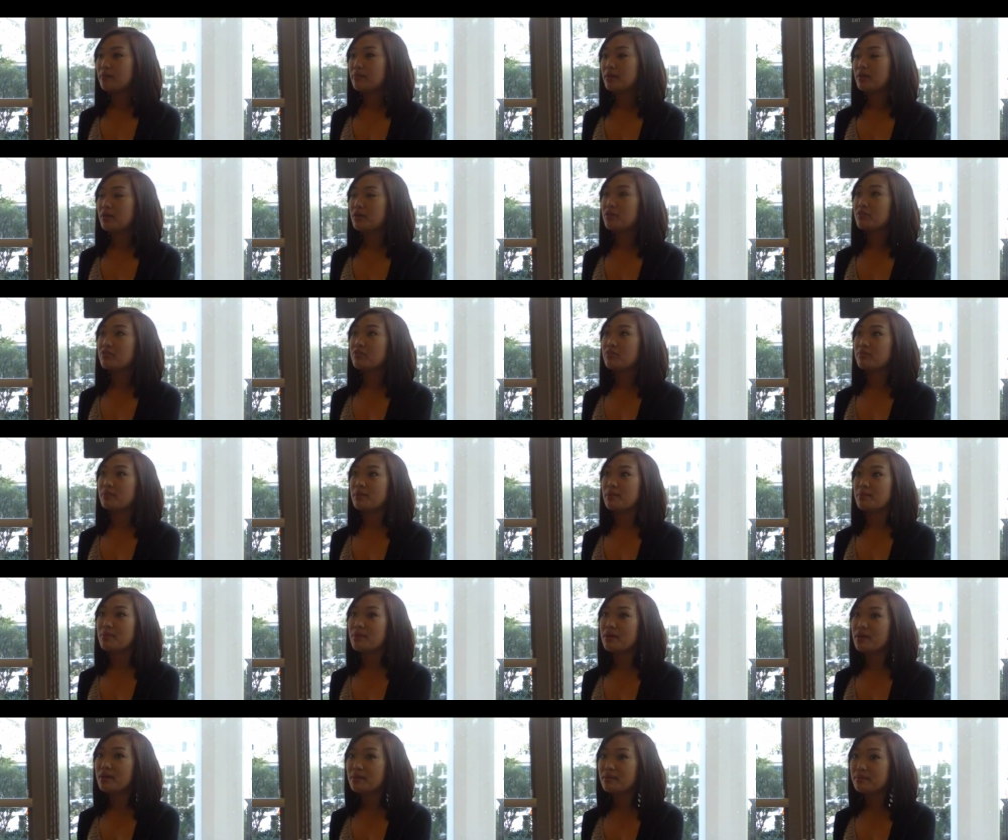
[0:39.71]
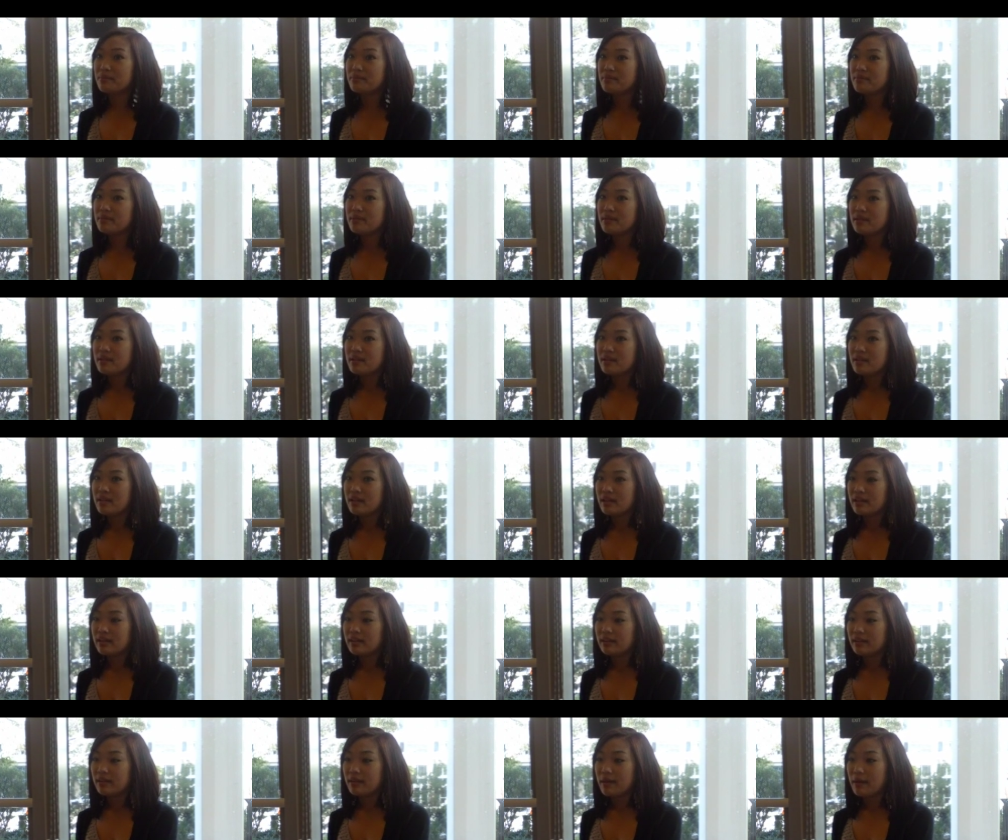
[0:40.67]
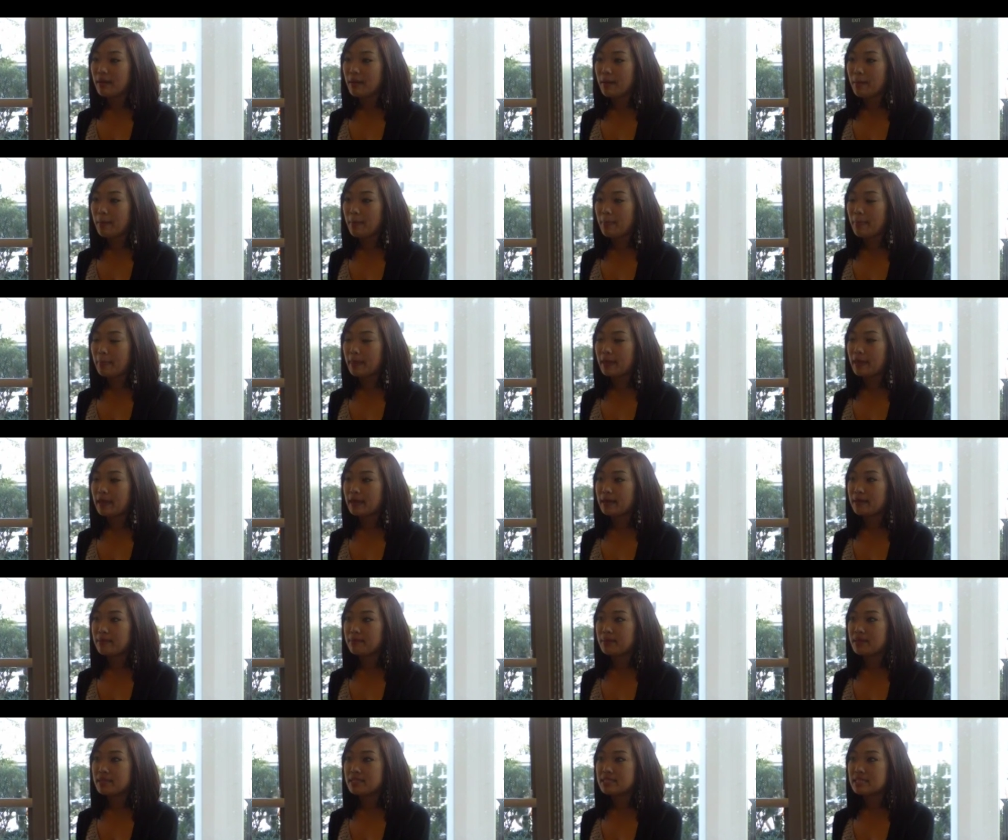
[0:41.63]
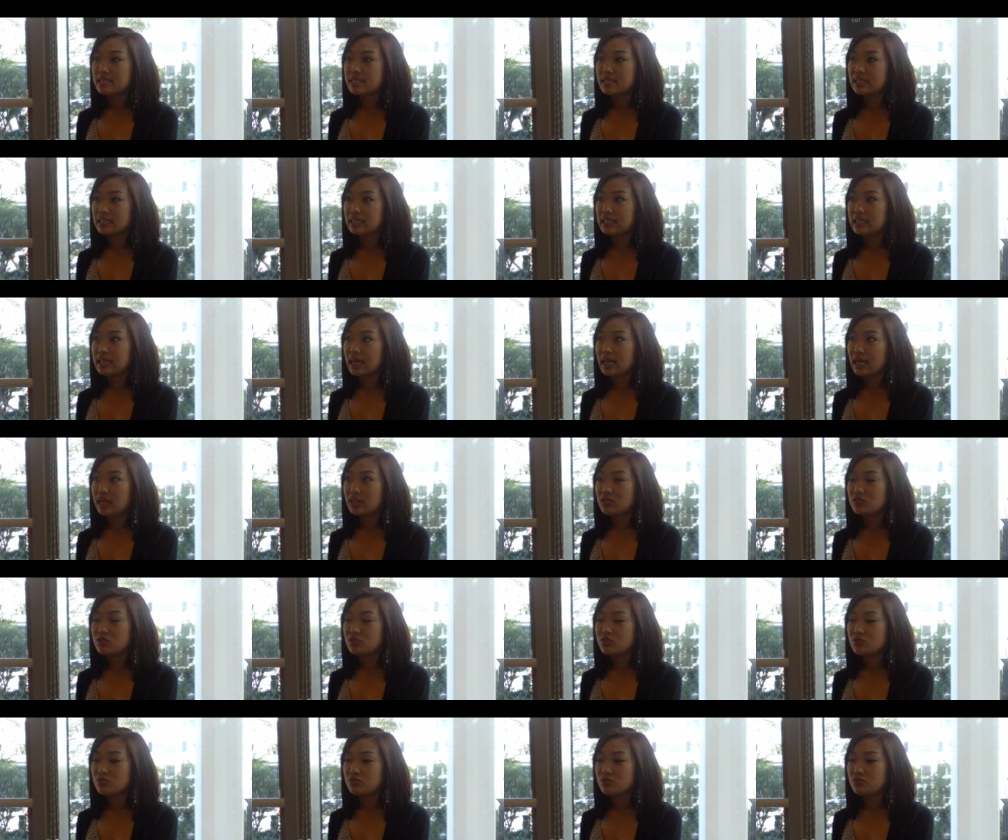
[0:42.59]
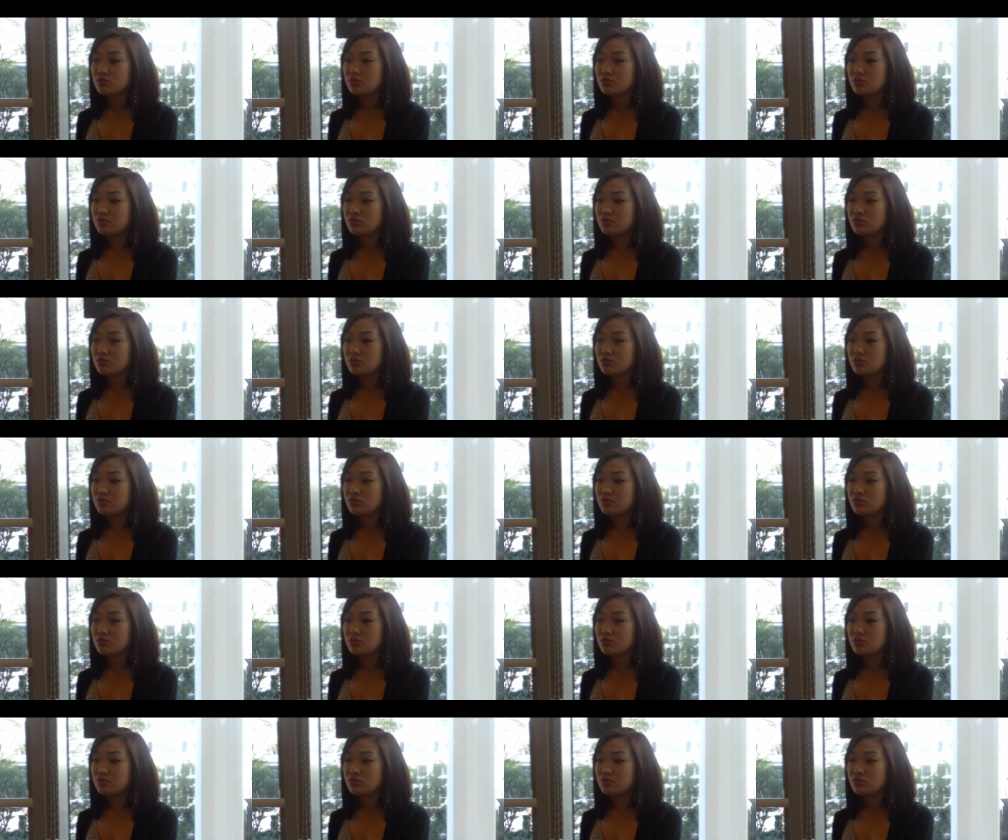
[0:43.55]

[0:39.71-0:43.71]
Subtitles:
I know for my mom, they basically had to,